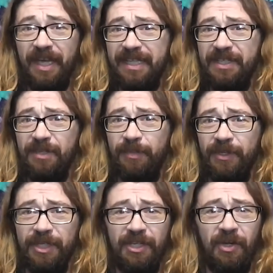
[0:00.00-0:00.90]
Guys into
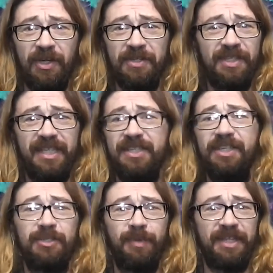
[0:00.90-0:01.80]
building cars, that's
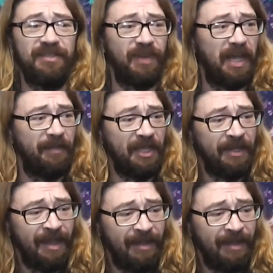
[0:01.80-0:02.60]
an expensive hobby.